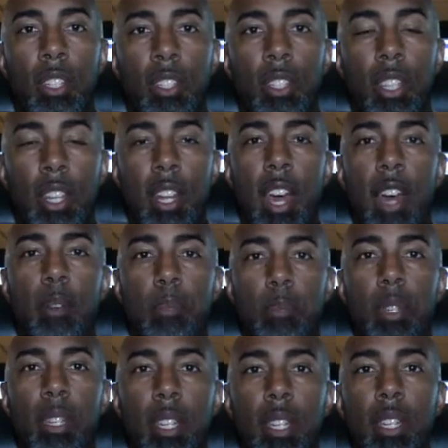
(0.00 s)
should not
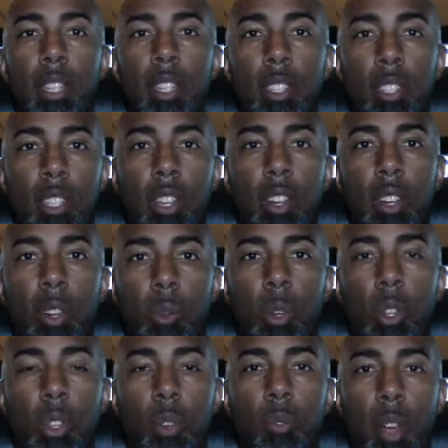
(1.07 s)
be concerned
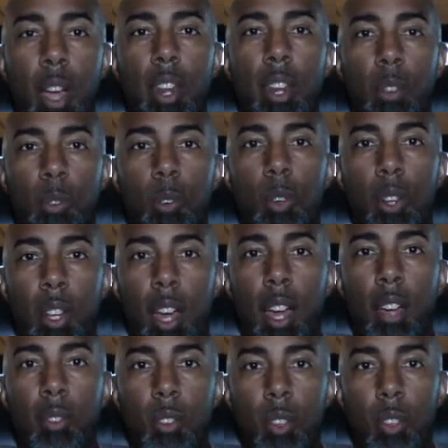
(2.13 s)
with writing for a live